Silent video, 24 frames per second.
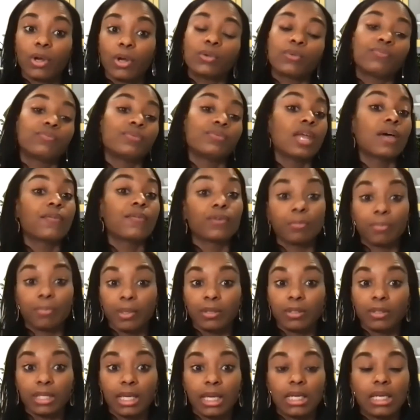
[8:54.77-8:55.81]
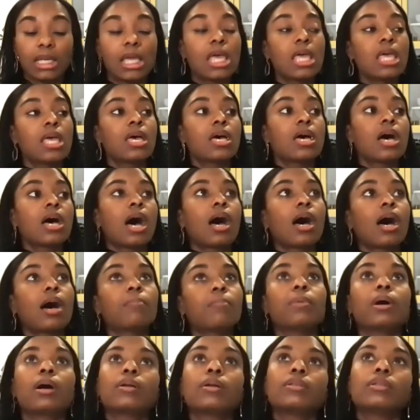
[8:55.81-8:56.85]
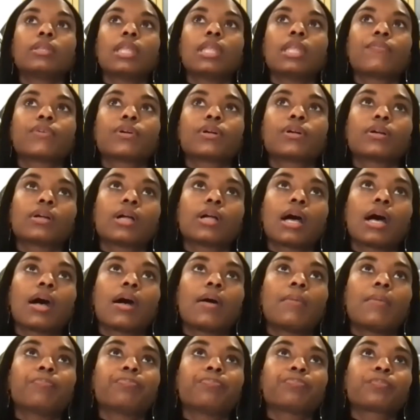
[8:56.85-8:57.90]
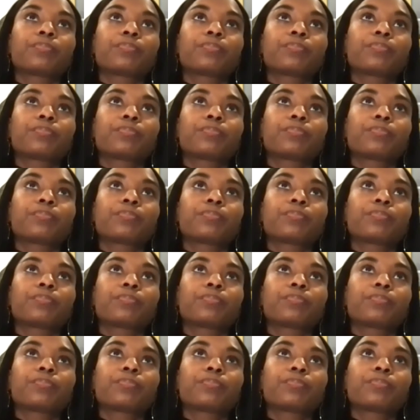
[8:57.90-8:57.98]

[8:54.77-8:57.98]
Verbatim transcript: you've never built in, um, a, never. Um,